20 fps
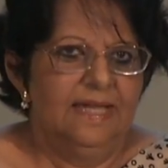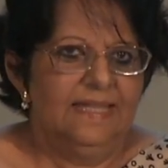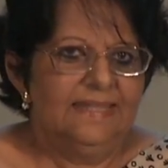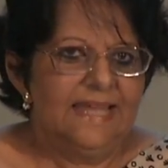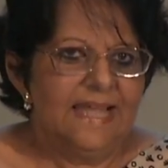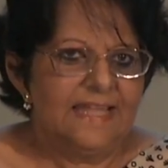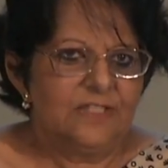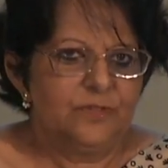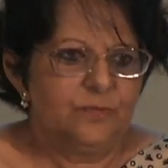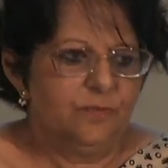
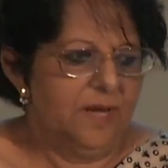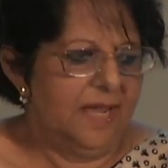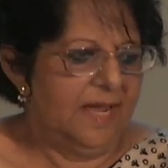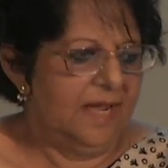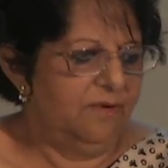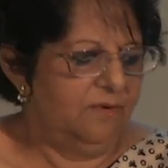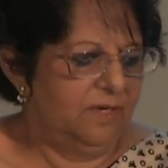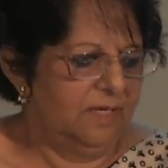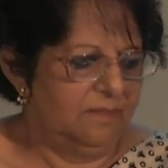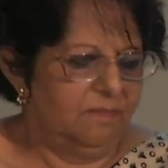And that's
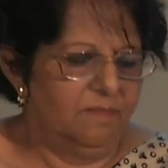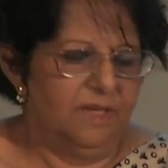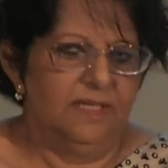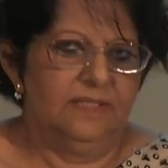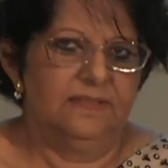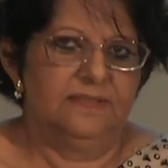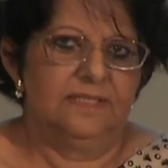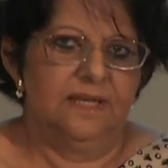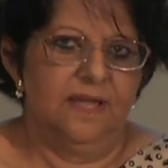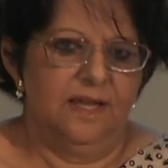where it
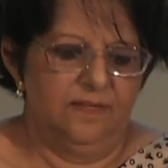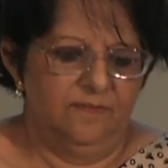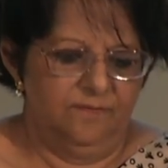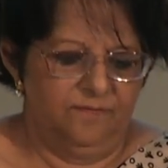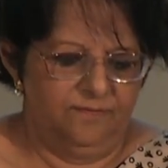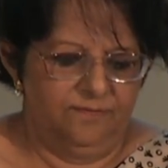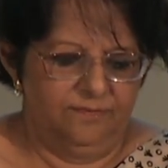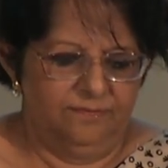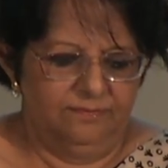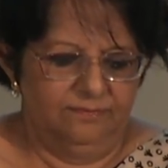makes
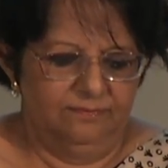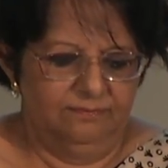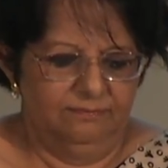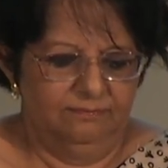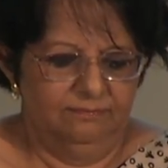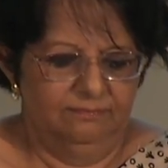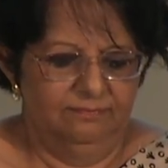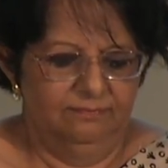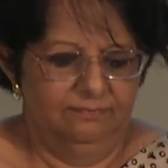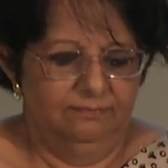life
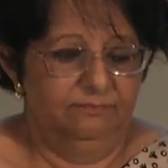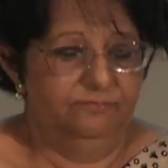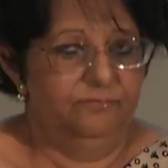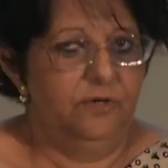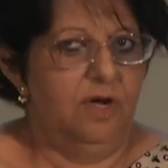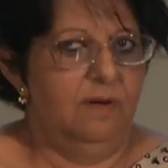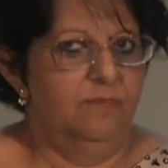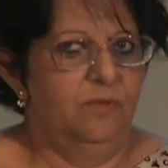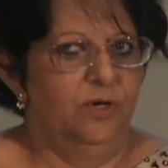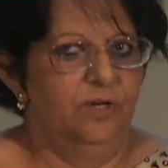
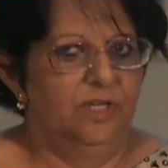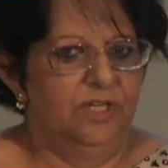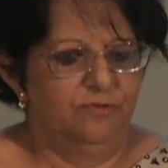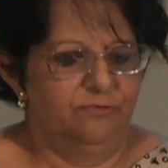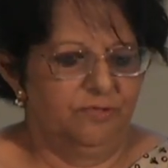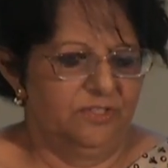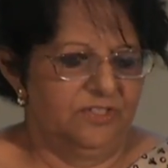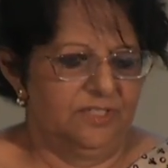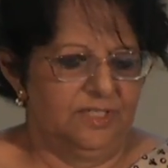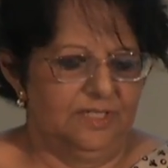far more
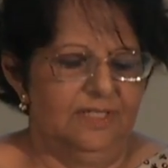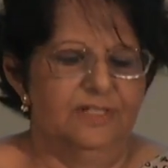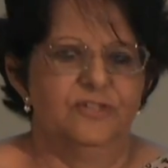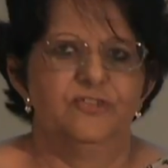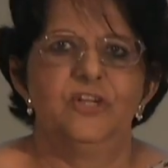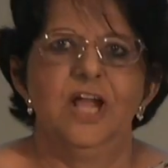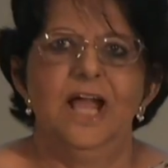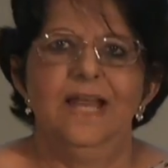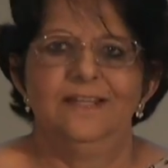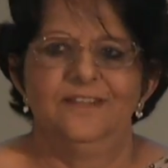interesting and
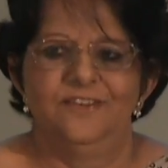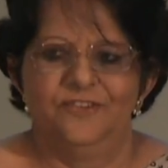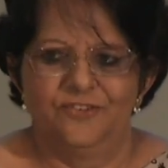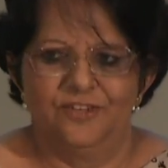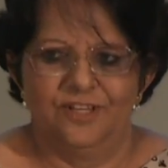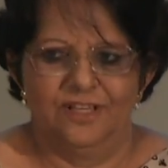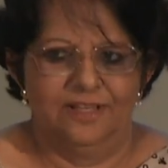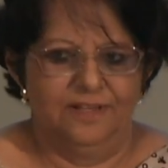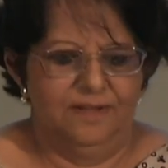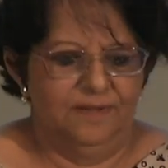
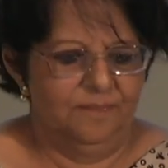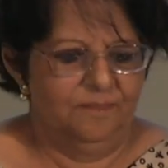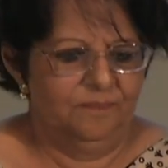challenging.